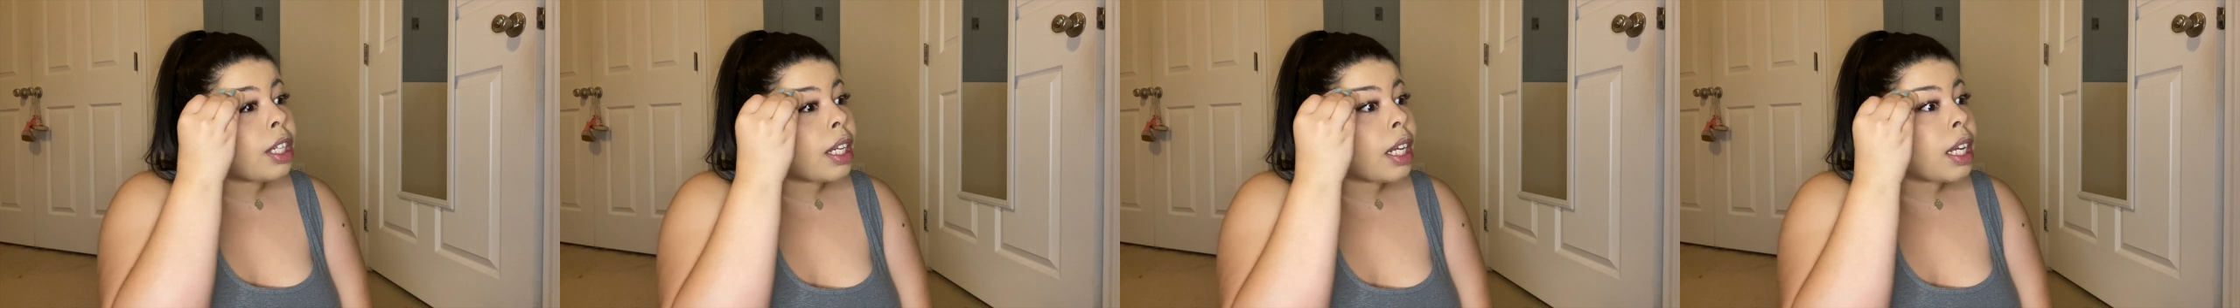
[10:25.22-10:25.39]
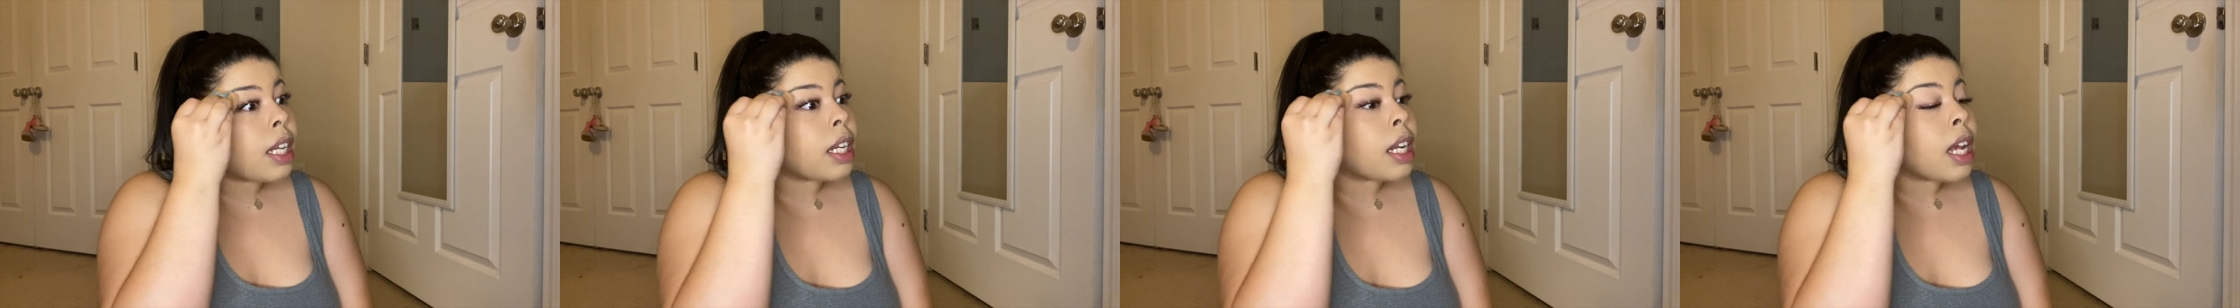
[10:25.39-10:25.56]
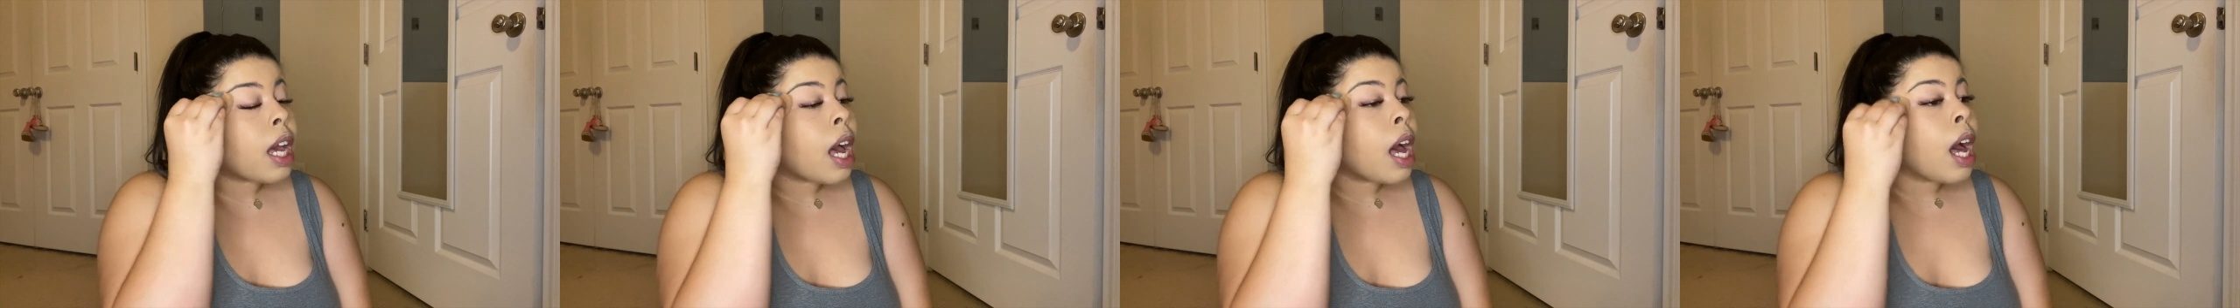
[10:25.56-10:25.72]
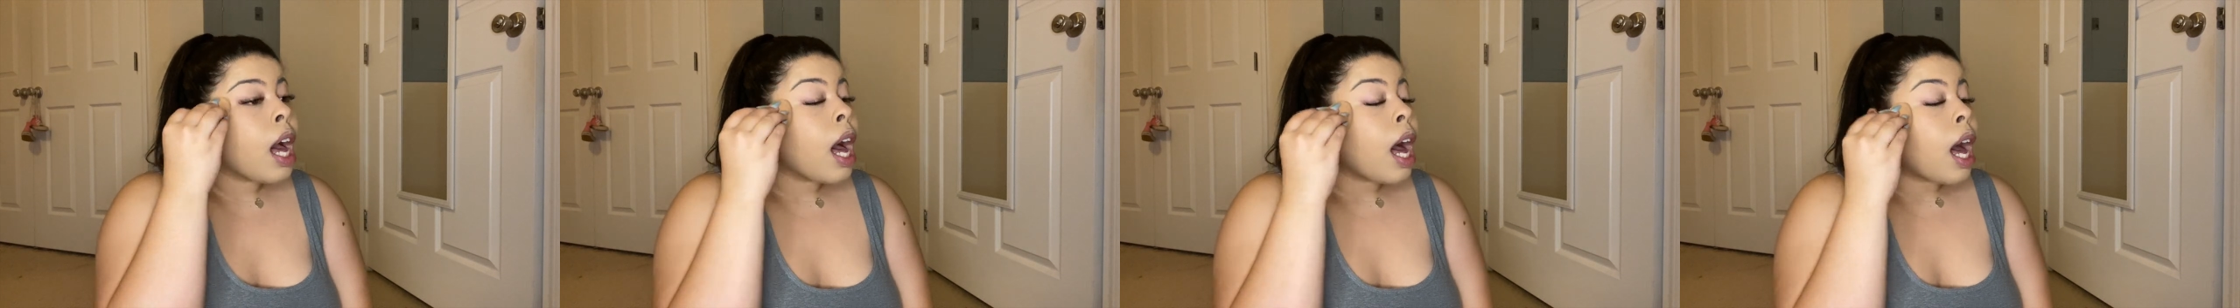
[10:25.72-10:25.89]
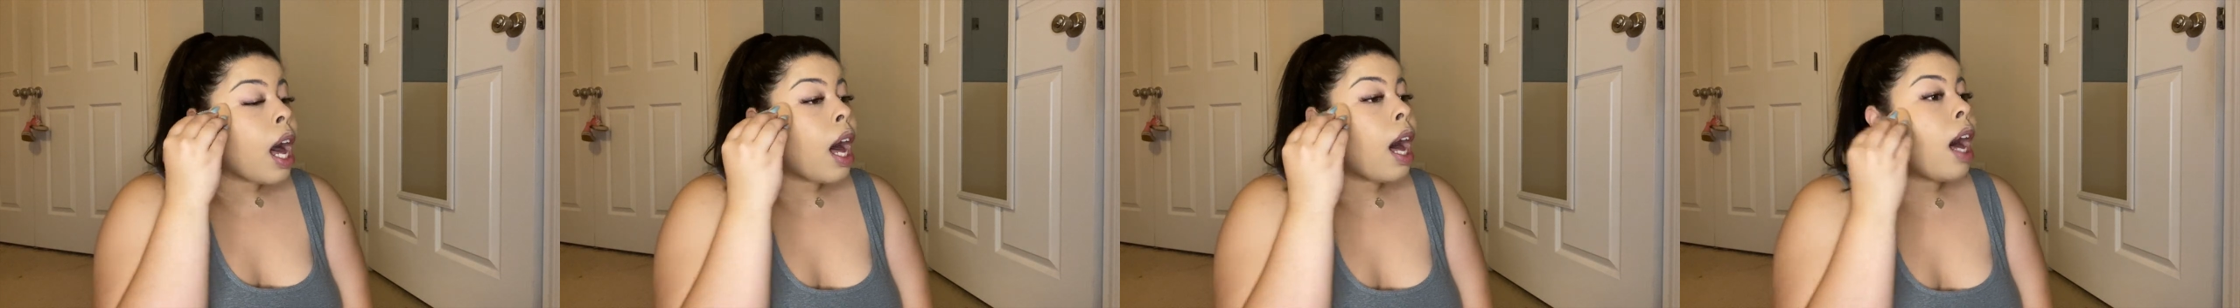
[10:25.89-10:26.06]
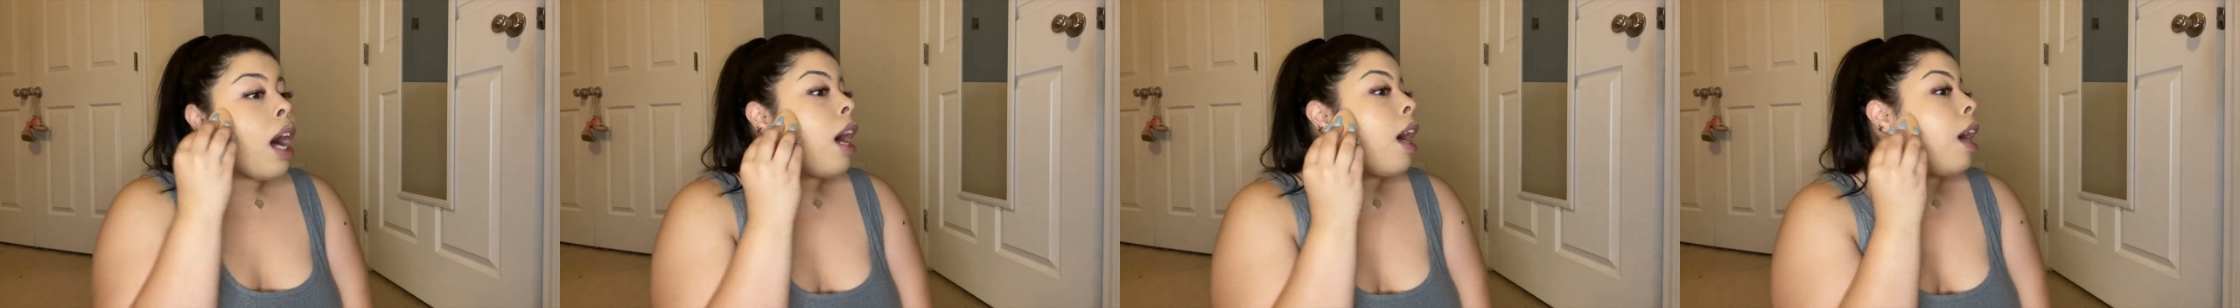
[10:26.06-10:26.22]
it,
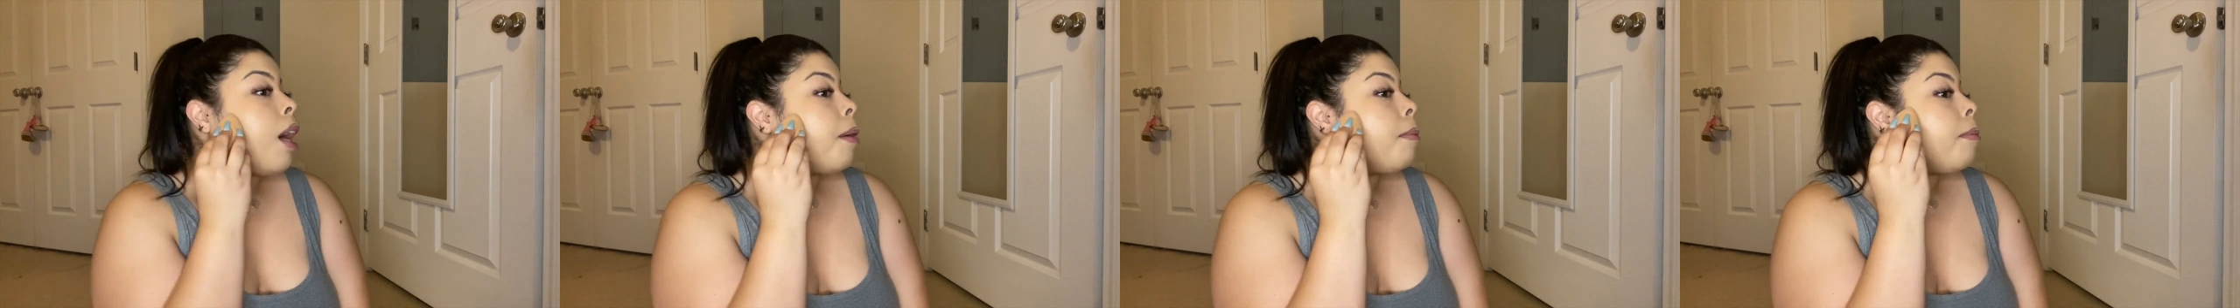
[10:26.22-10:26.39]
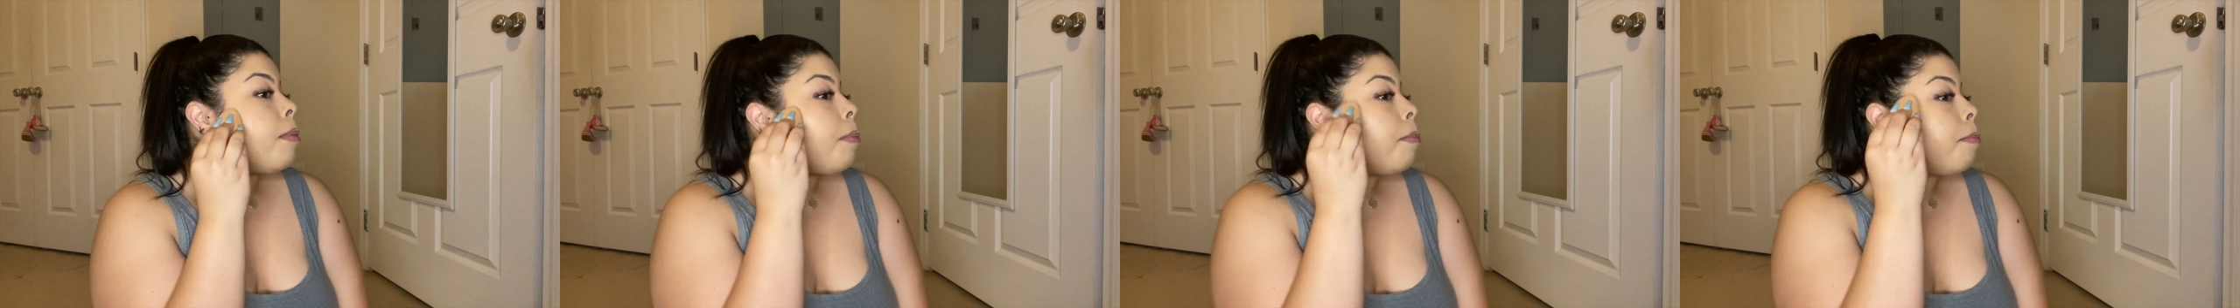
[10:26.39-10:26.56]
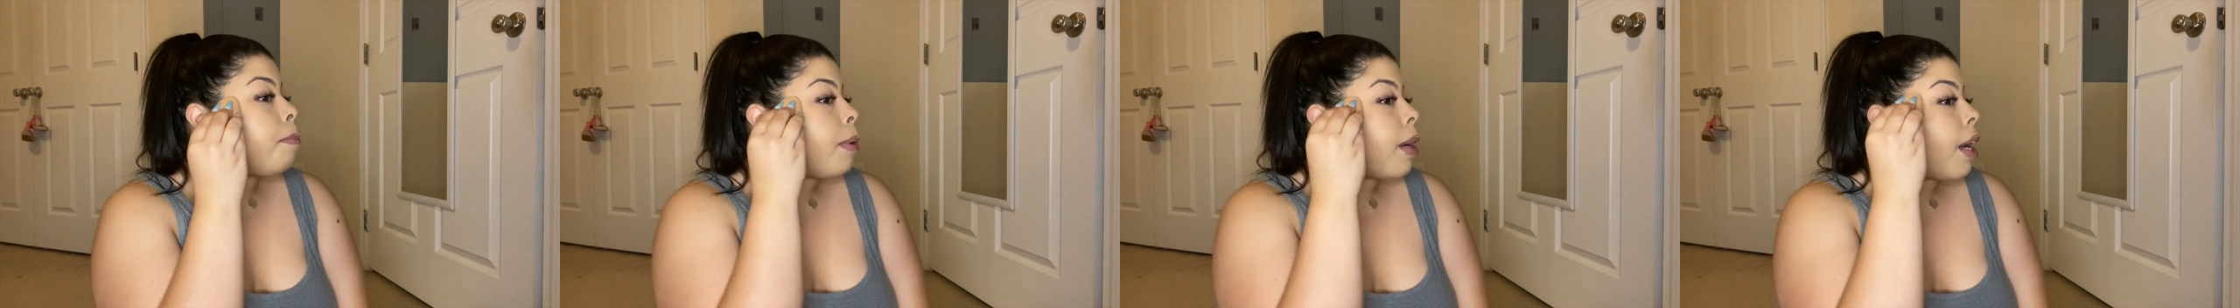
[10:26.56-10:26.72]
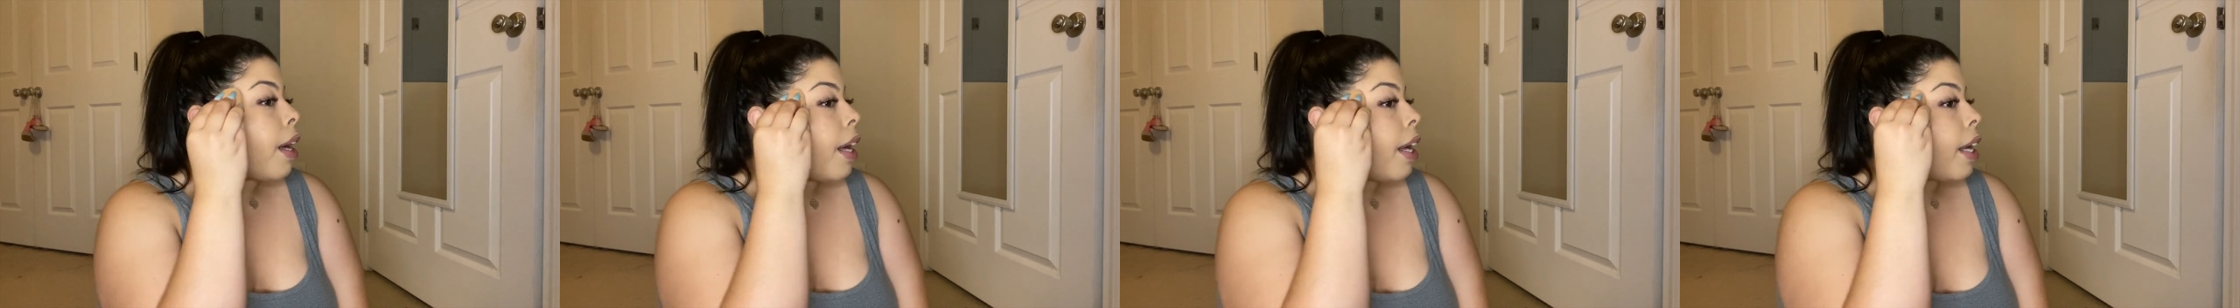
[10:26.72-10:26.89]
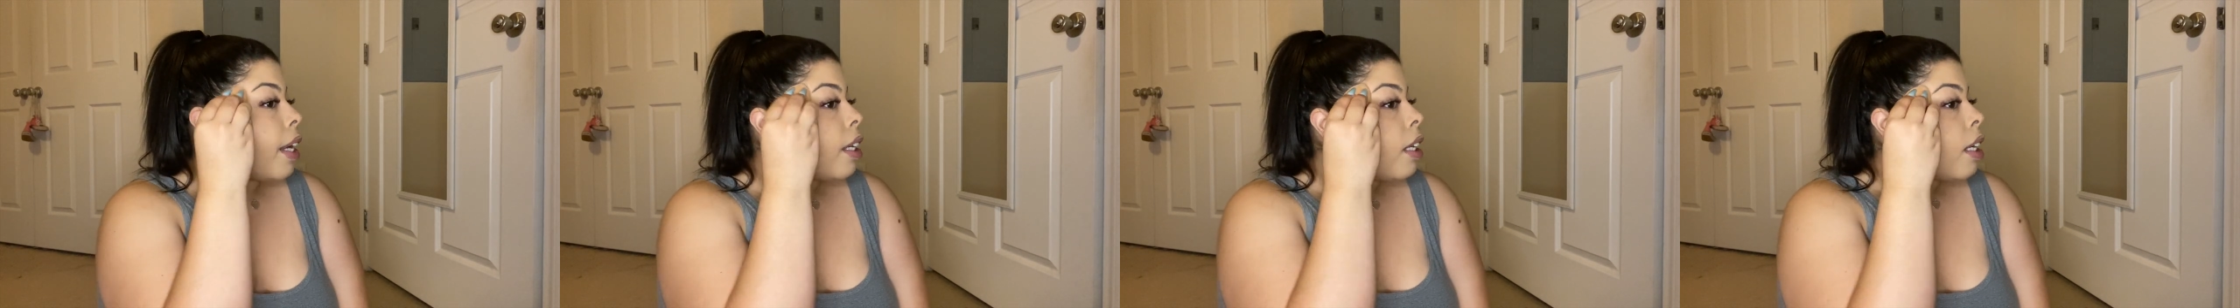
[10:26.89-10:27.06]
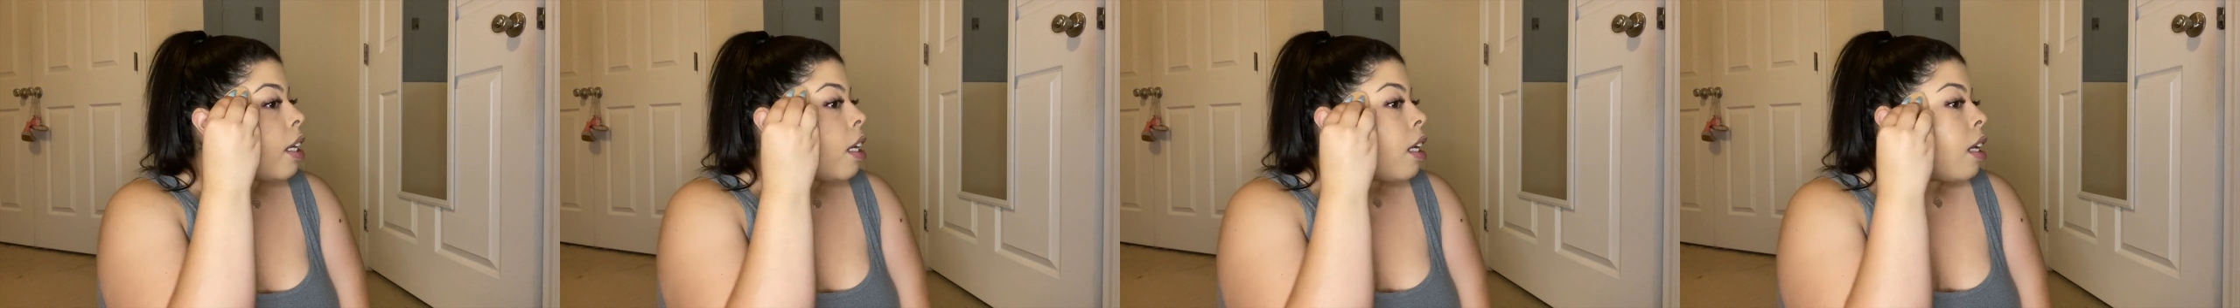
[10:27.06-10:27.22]

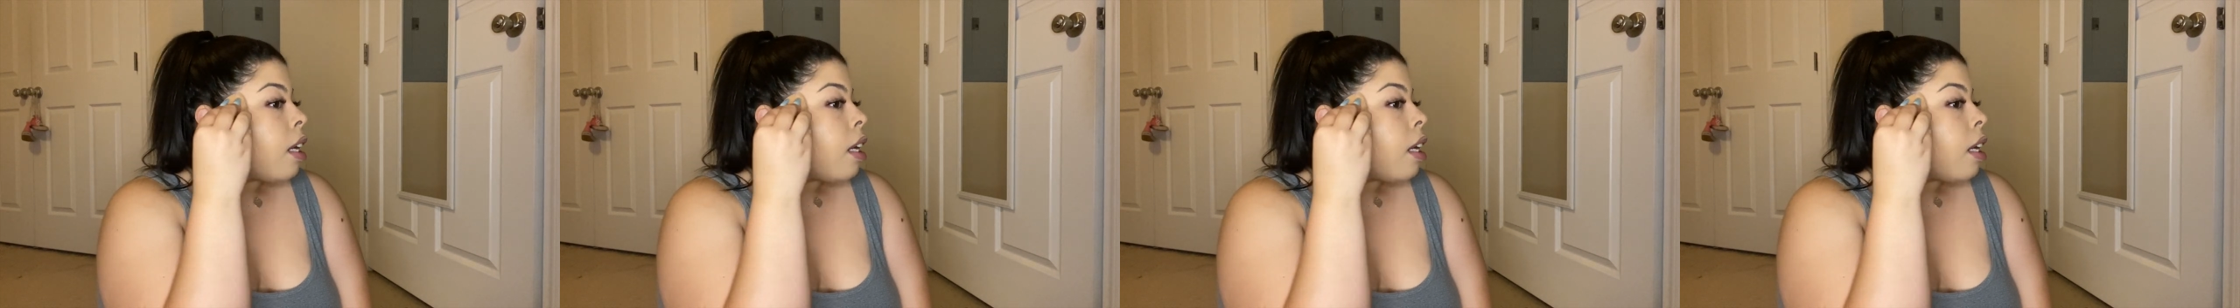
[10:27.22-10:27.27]
but